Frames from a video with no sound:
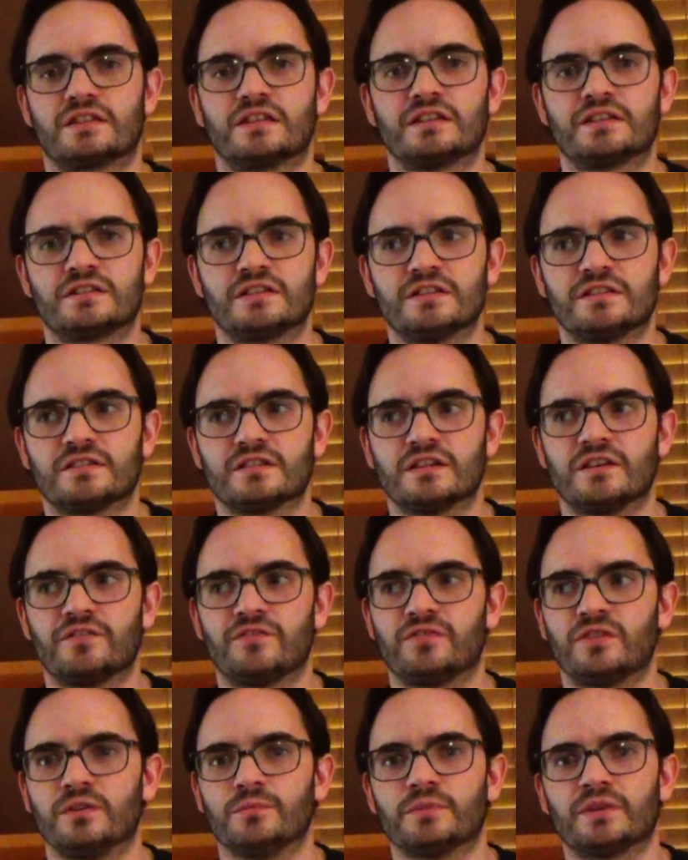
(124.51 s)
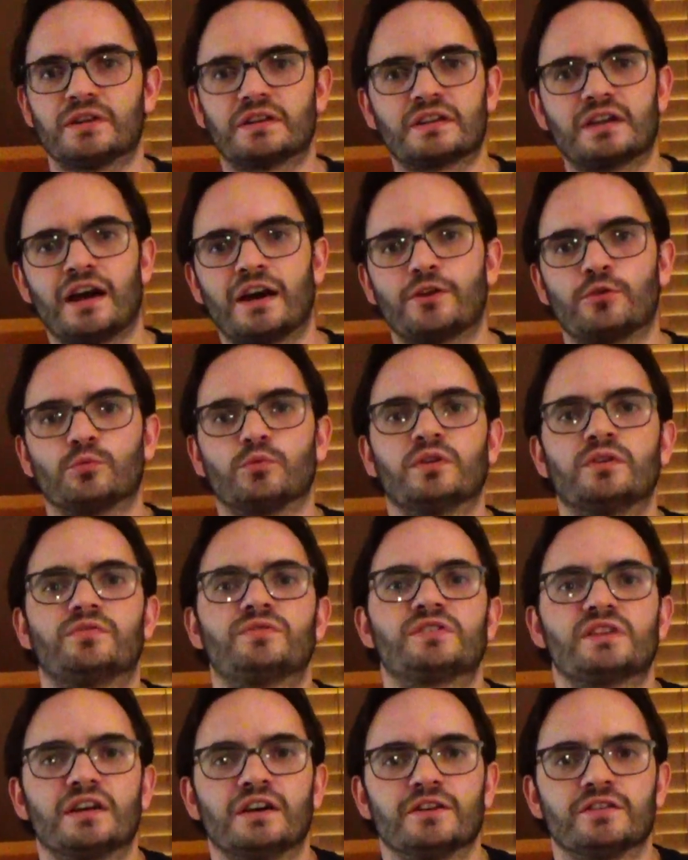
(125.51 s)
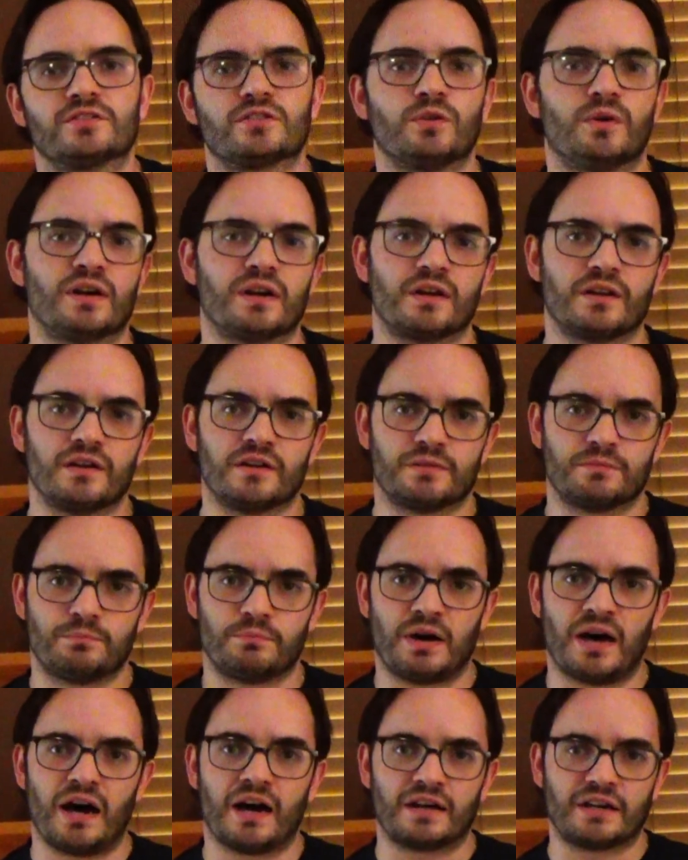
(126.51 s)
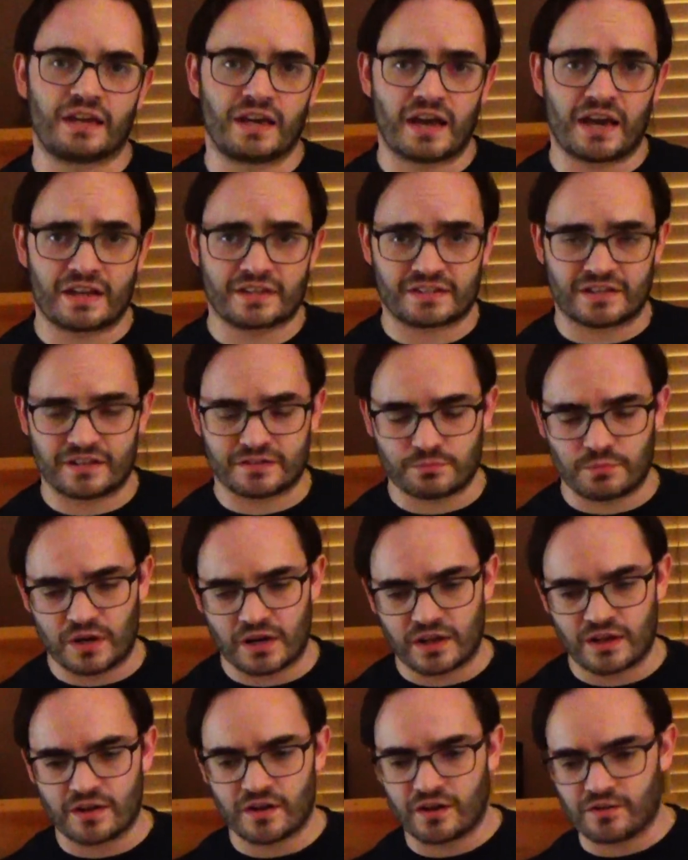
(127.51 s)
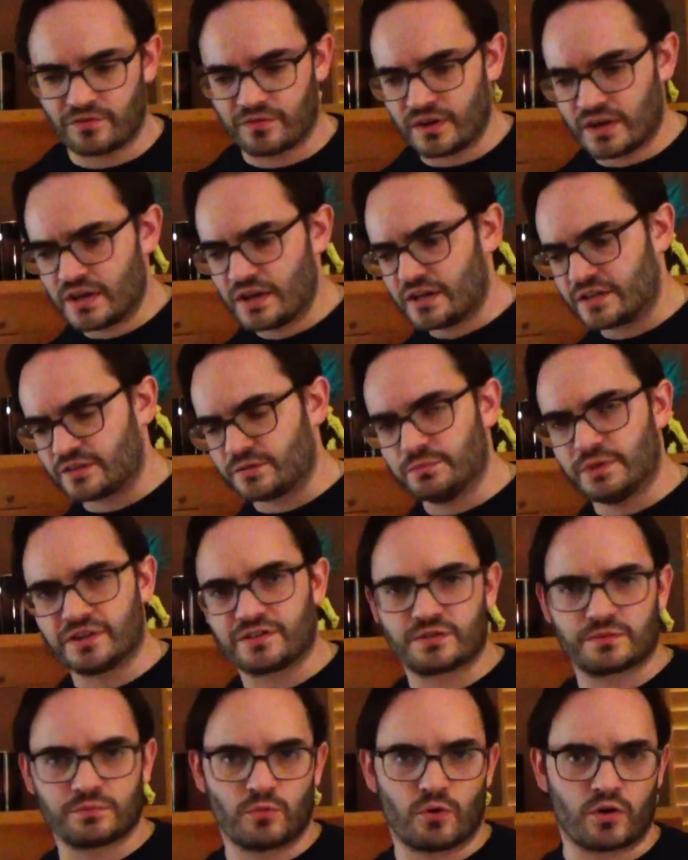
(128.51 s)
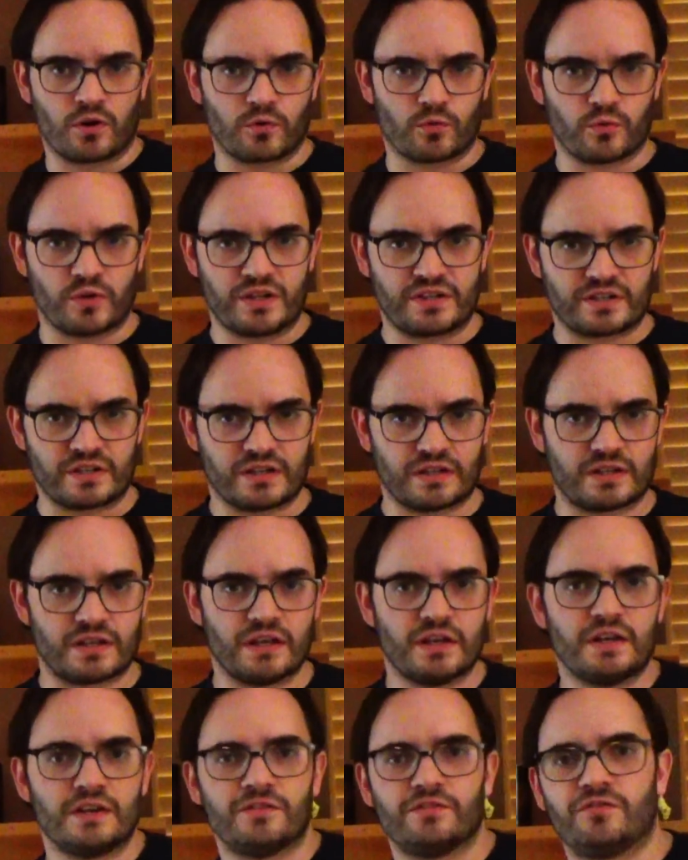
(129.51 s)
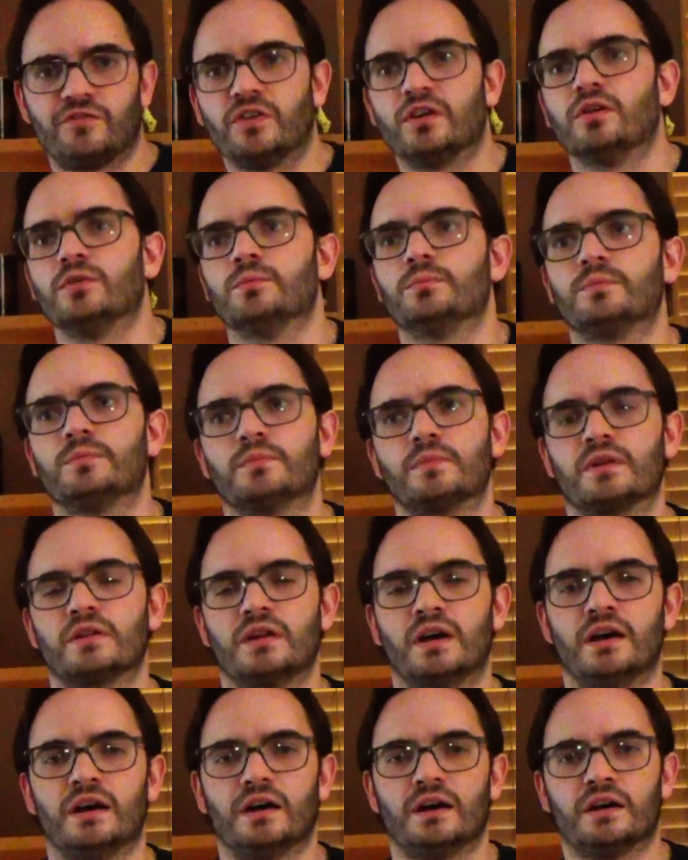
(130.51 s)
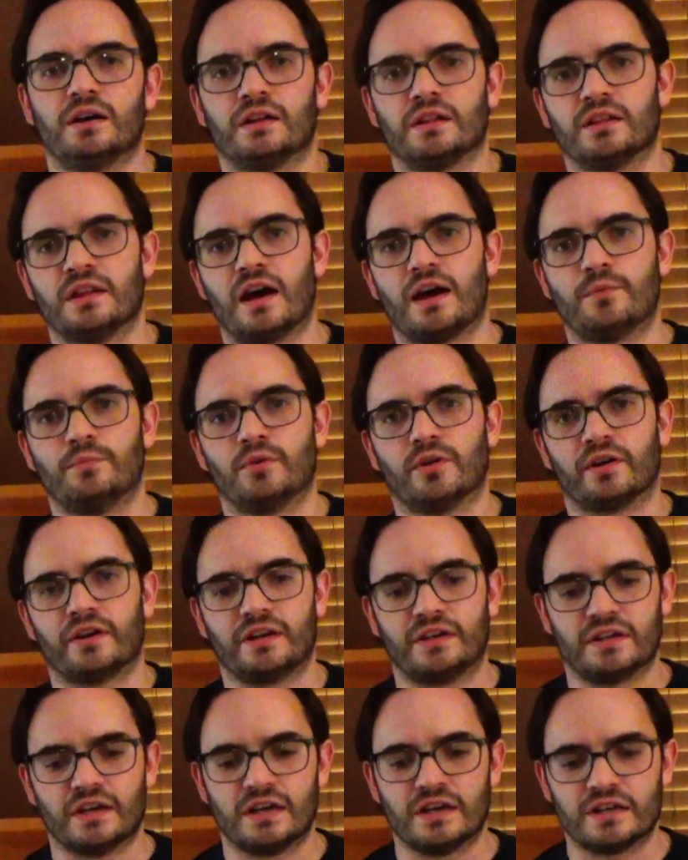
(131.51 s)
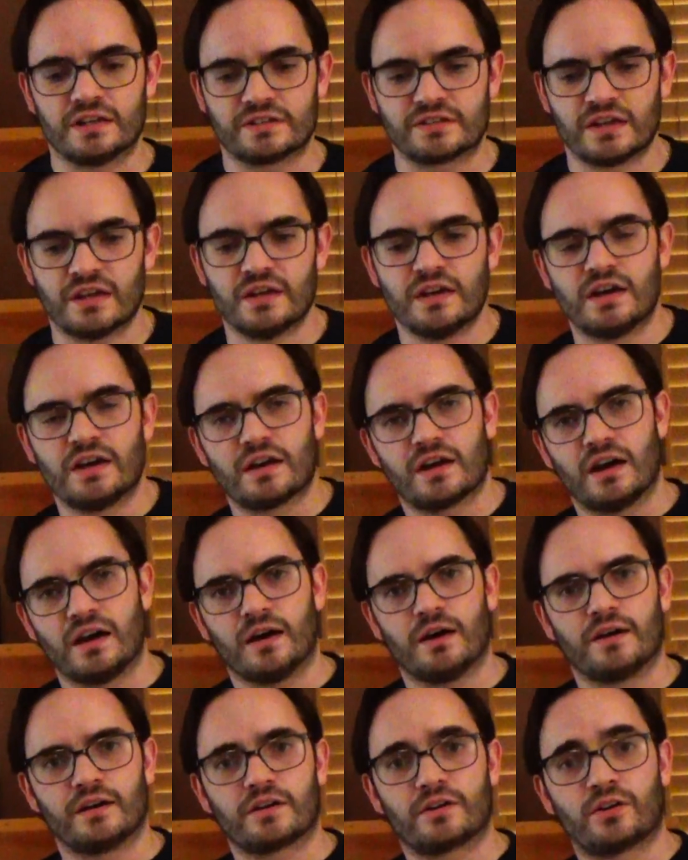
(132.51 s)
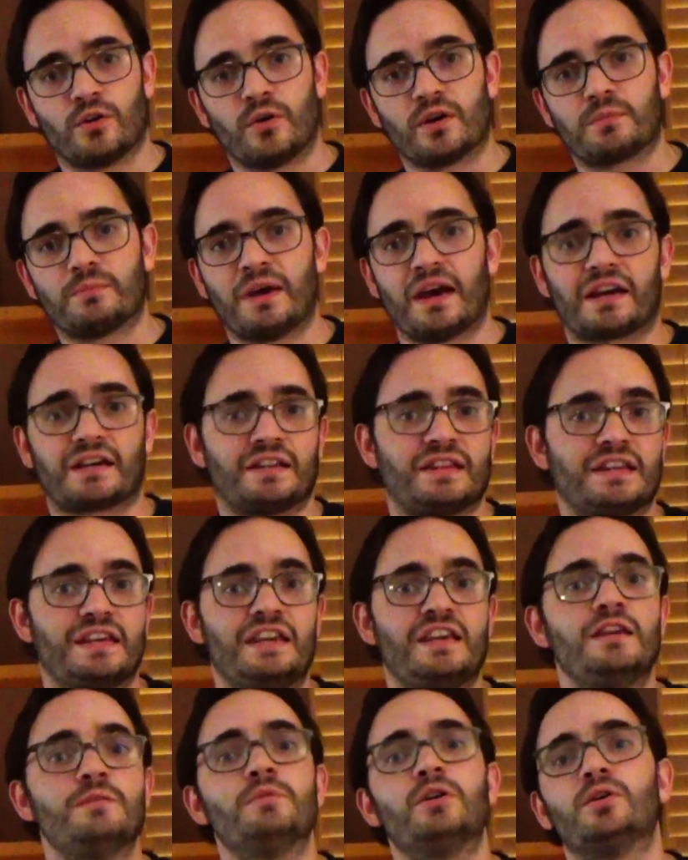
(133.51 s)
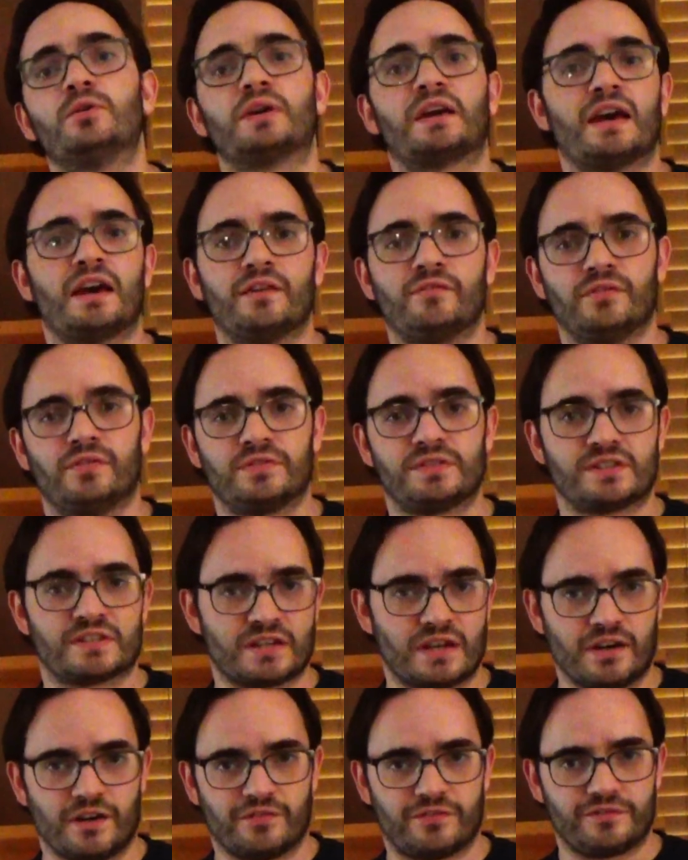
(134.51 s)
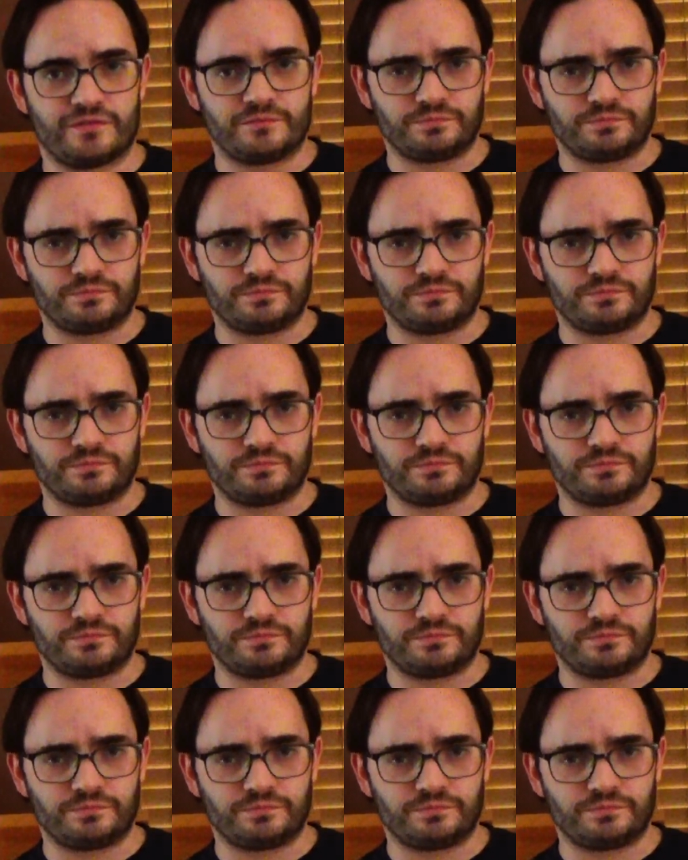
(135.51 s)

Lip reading: This is a film that kind of riffs also on a podcast, as many of Smith's more recent film library does, going back to the emo Kev stuff.